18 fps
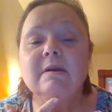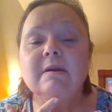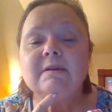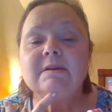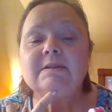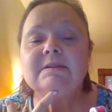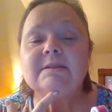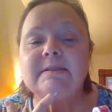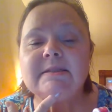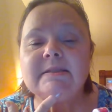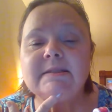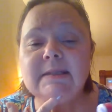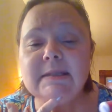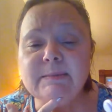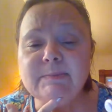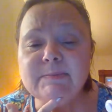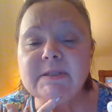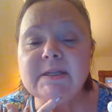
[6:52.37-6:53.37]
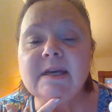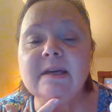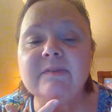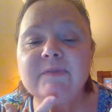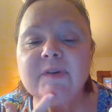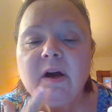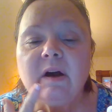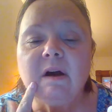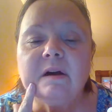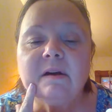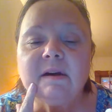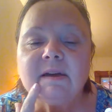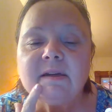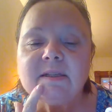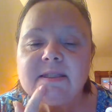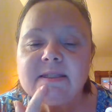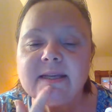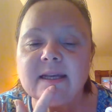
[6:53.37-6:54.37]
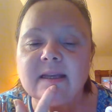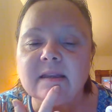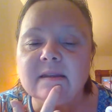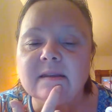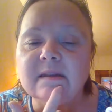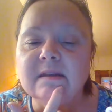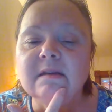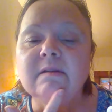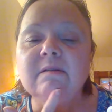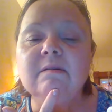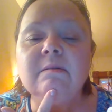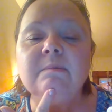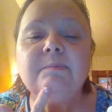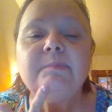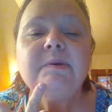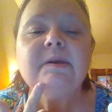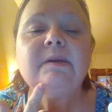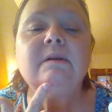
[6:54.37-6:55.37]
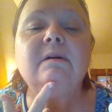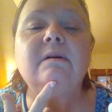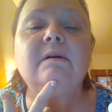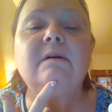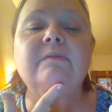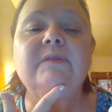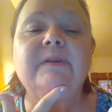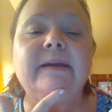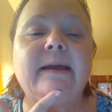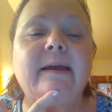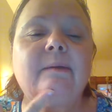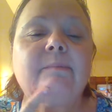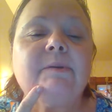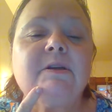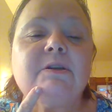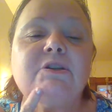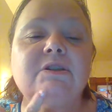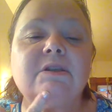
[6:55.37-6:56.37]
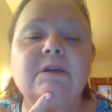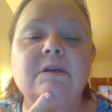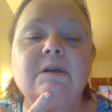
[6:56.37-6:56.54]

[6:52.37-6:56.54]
because it seems to have caused a little bit of damage.